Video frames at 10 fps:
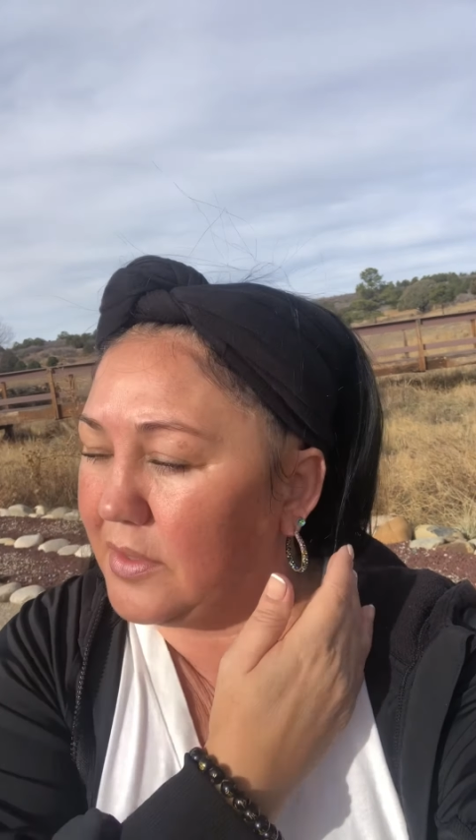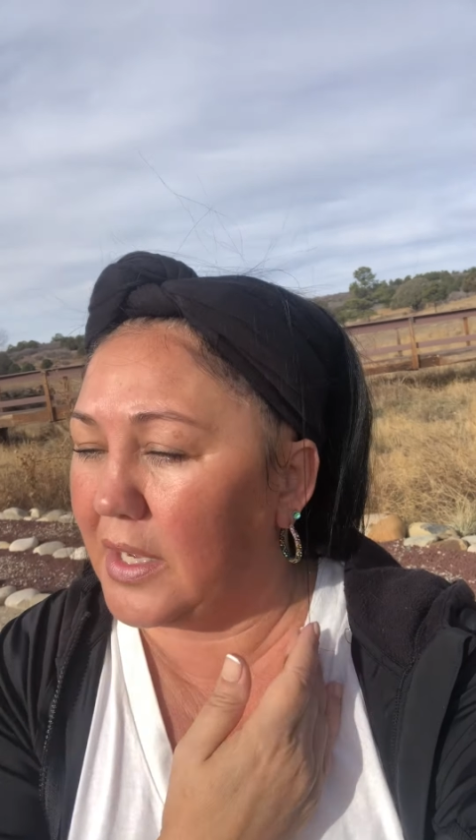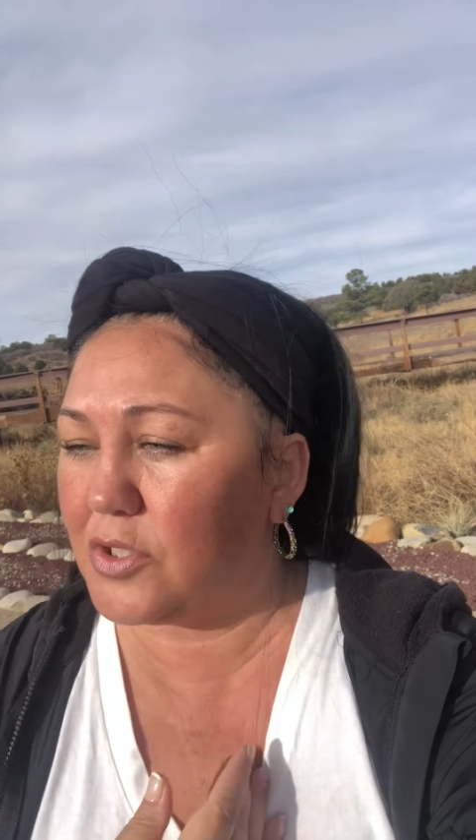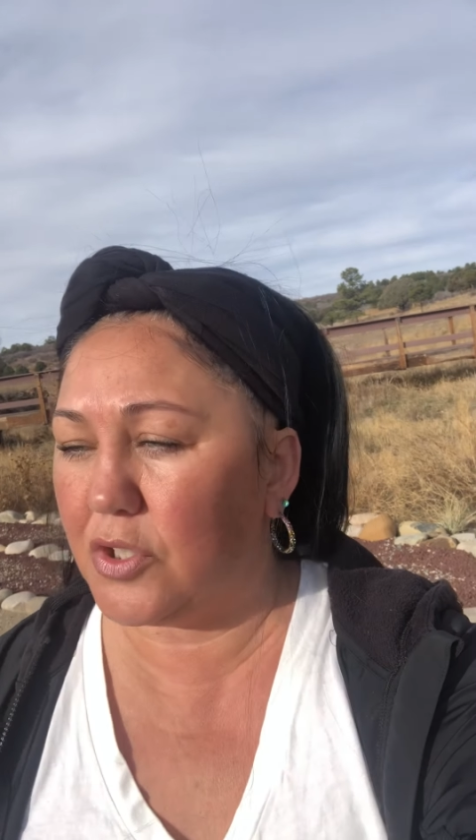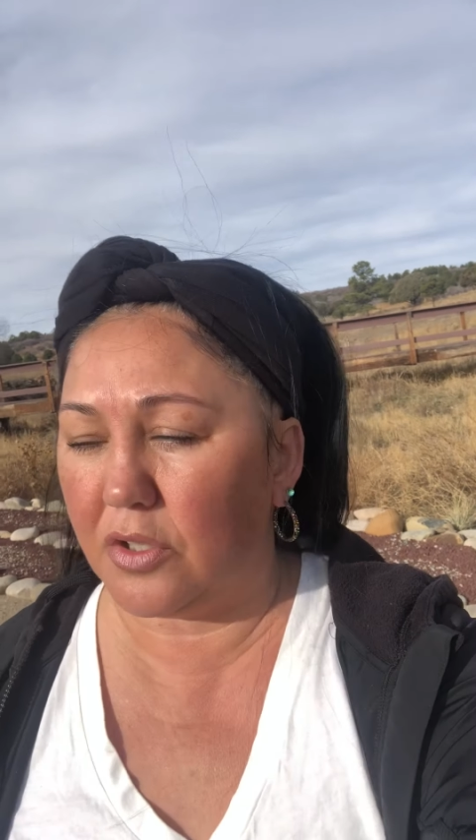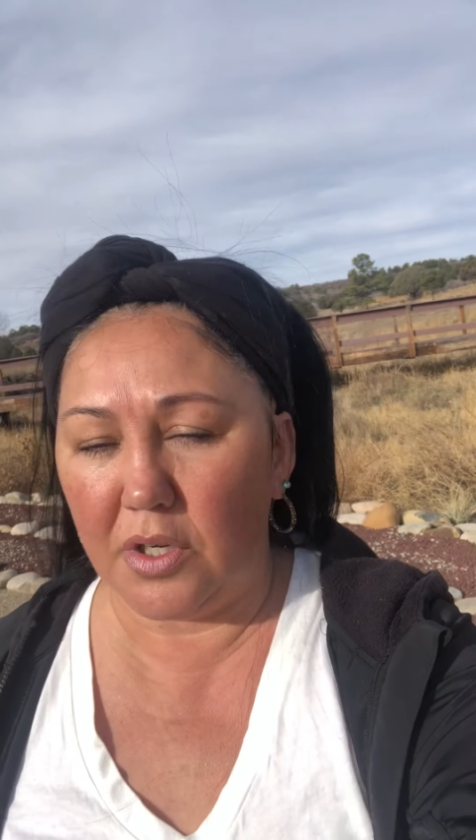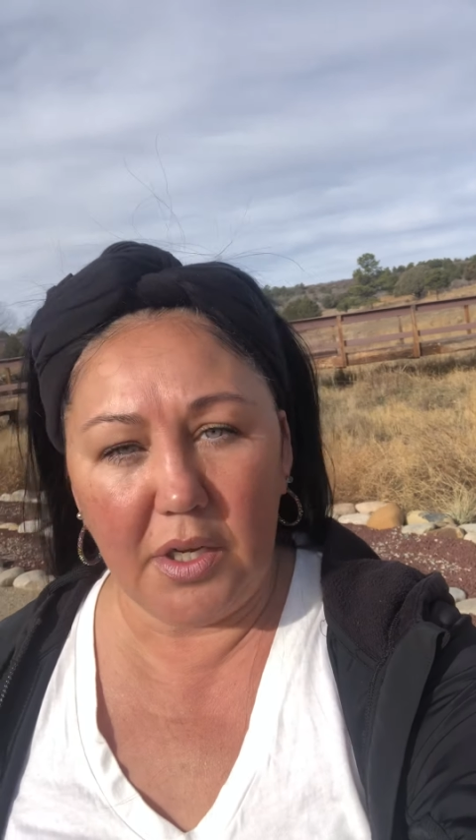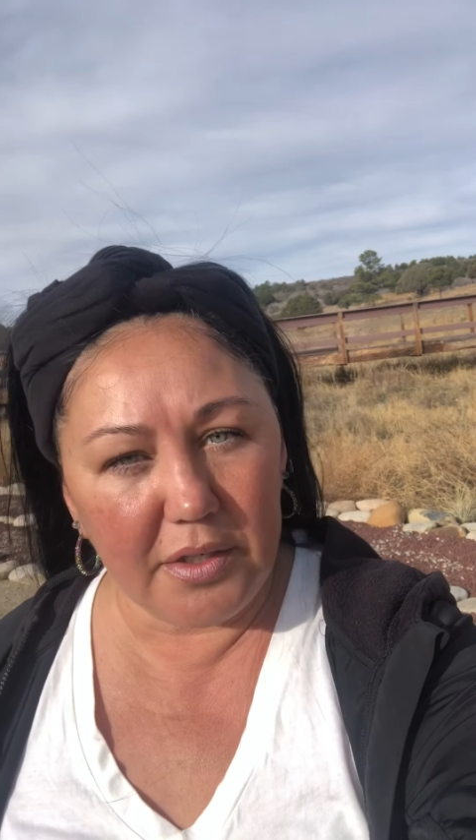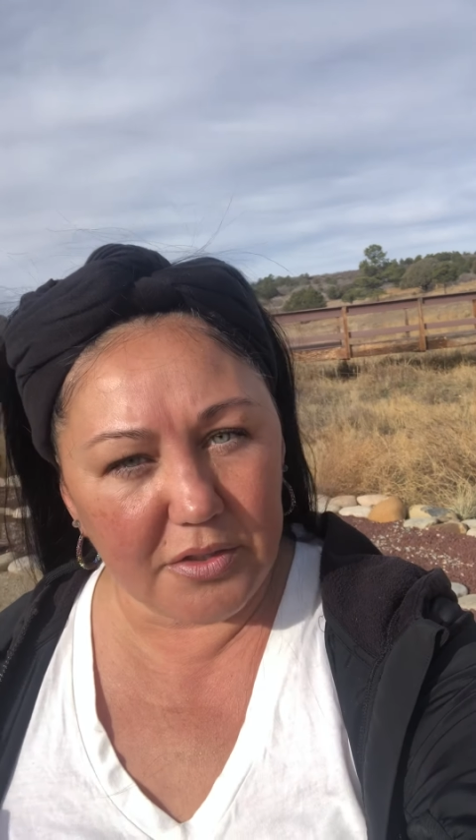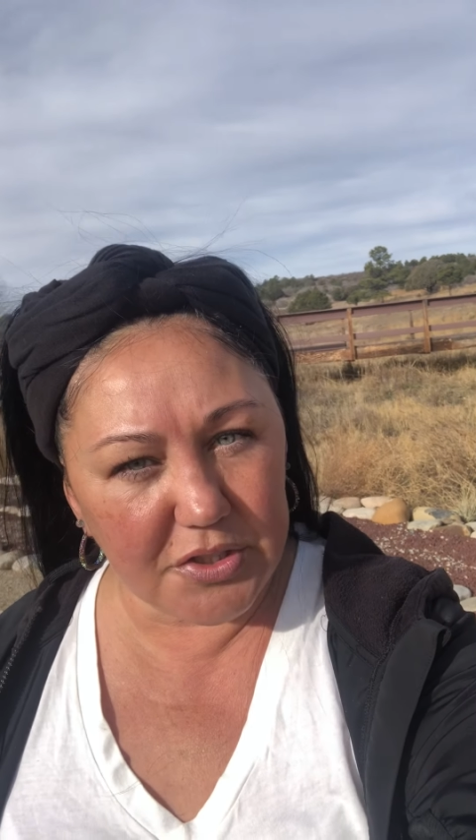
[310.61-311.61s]
That's your
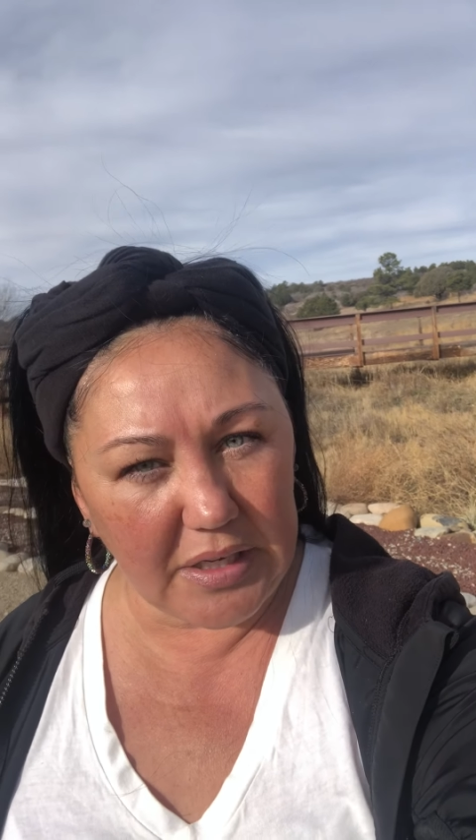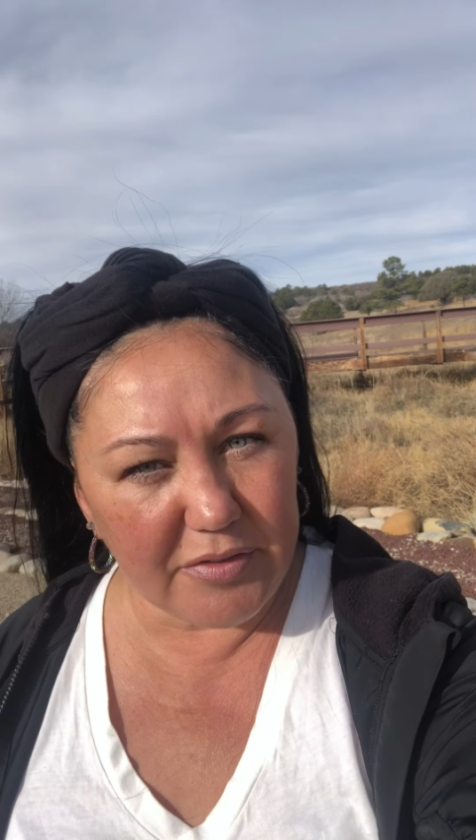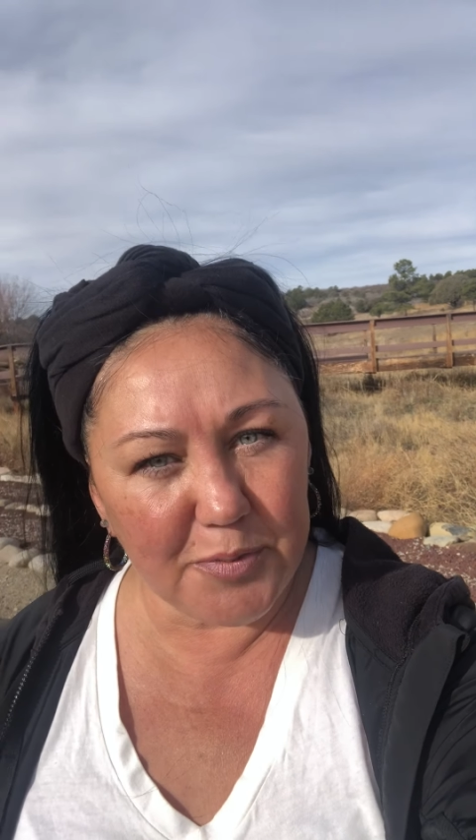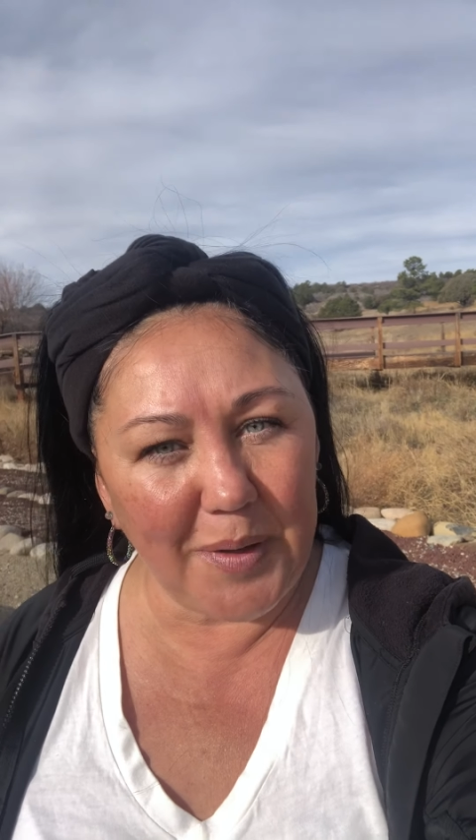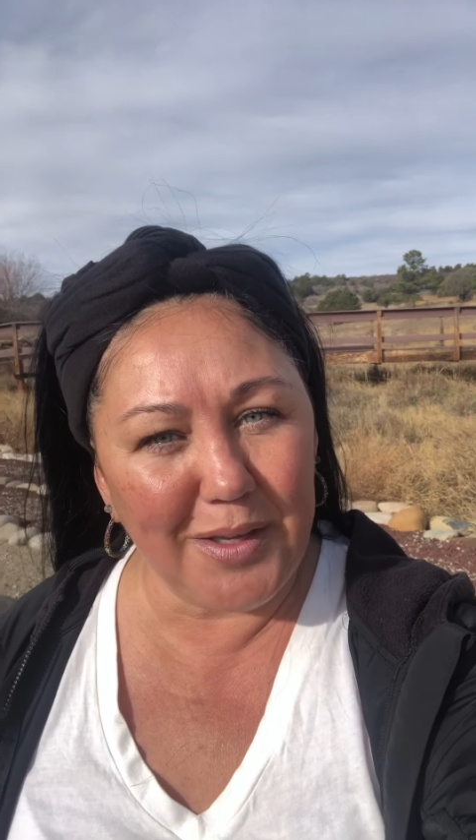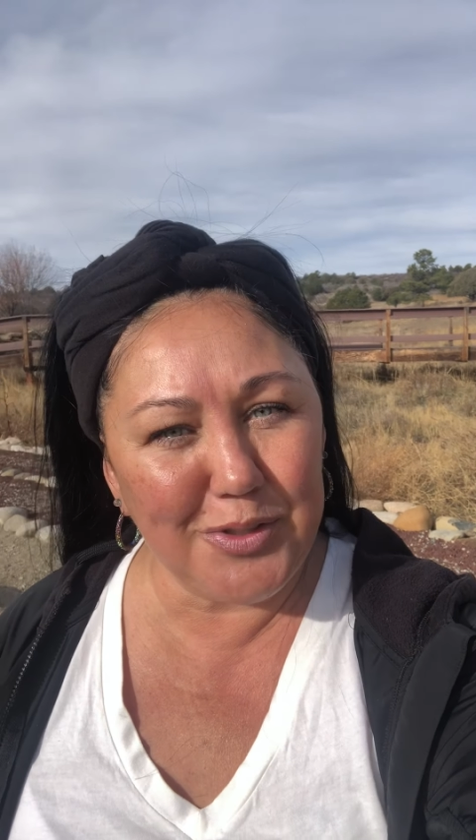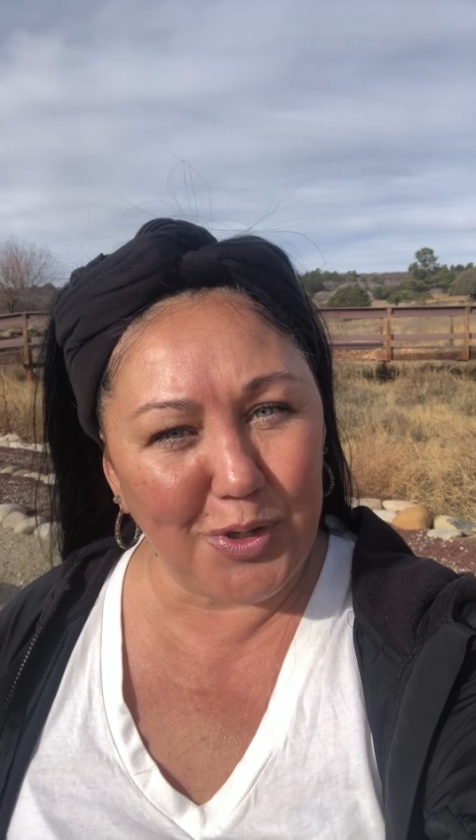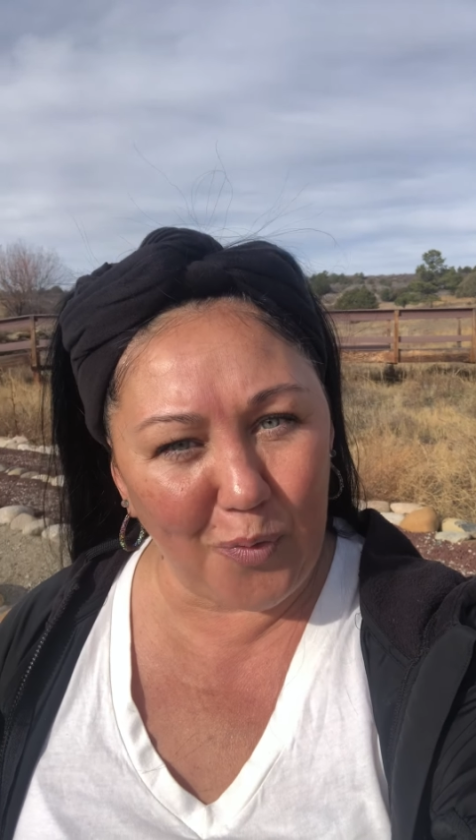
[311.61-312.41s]
safe space,